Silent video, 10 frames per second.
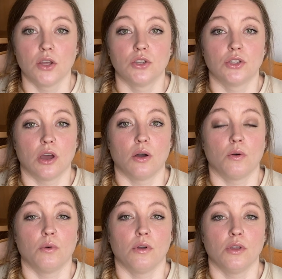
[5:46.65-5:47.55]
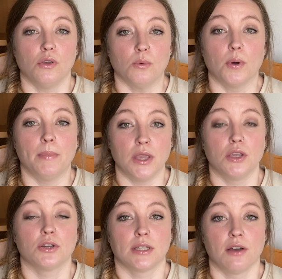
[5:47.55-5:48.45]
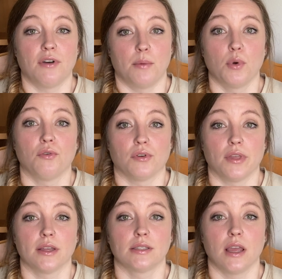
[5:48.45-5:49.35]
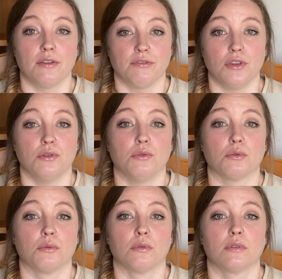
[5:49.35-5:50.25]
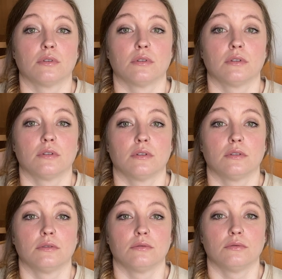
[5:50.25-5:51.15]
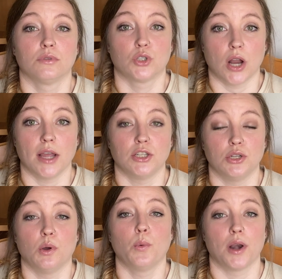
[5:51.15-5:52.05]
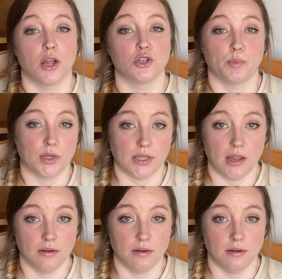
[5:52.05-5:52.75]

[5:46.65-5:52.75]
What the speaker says: So you will beat yourself up over this if you try to do it 100%.